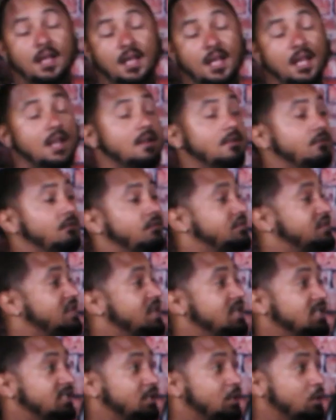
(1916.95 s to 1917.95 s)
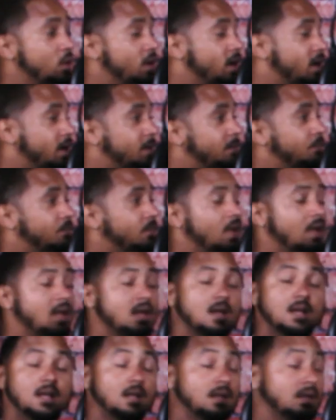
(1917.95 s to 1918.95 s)
If she sue him,
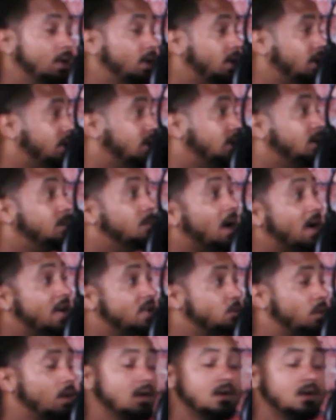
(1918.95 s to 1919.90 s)
then he might as well